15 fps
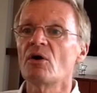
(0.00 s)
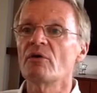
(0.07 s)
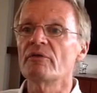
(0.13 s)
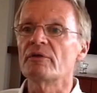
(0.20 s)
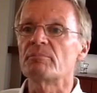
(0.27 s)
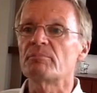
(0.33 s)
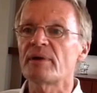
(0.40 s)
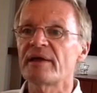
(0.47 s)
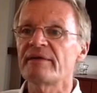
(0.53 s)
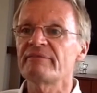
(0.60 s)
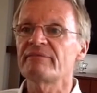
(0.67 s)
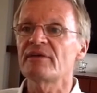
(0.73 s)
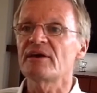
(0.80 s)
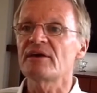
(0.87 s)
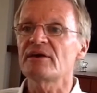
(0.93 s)
on the
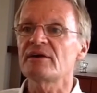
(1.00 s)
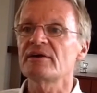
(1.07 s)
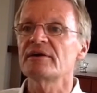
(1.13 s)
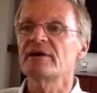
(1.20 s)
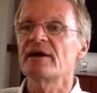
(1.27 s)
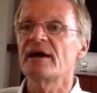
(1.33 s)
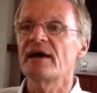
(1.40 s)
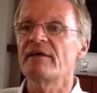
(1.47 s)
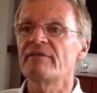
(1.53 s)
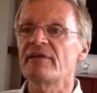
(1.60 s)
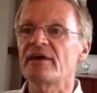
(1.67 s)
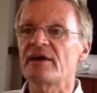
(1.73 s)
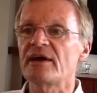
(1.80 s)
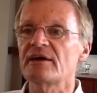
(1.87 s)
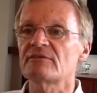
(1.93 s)
planned day
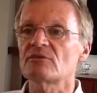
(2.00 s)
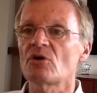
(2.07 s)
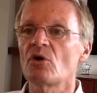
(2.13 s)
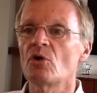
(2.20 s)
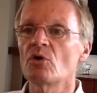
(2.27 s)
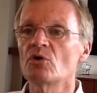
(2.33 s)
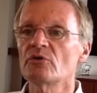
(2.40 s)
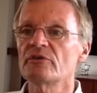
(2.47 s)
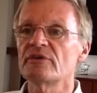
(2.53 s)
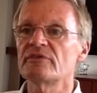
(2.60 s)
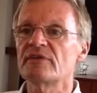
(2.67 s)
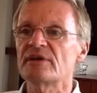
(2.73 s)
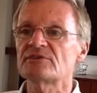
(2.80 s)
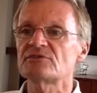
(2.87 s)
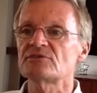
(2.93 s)
and they had all
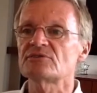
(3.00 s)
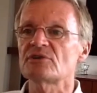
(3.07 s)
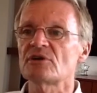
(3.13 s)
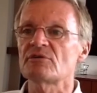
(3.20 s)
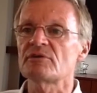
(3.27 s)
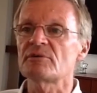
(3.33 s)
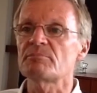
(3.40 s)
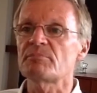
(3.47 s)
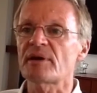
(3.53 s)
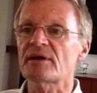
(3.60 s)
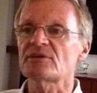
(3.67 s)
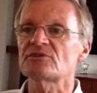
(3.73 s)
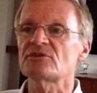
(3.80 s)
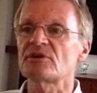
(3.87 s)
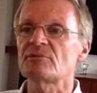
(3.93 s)
the necessary
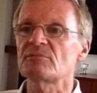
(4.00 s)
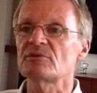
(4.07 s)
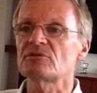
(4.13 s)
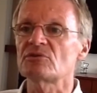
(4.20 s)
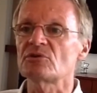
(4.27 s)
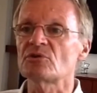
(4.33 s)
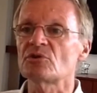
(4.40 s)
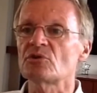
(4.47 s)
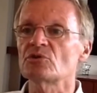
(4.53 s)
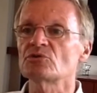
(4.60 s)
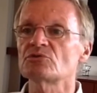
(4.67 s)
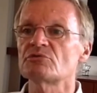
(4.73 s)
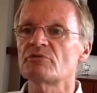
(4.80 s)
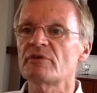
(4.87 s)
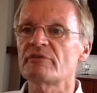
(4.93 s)
packaging
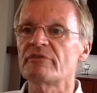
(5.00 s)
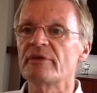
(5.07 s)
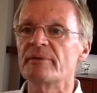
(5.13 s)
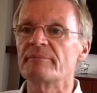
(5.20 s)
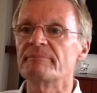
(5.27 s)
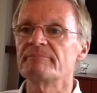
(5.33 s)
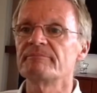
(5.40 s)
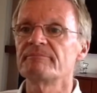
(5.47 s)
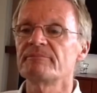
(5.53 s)
materials with them.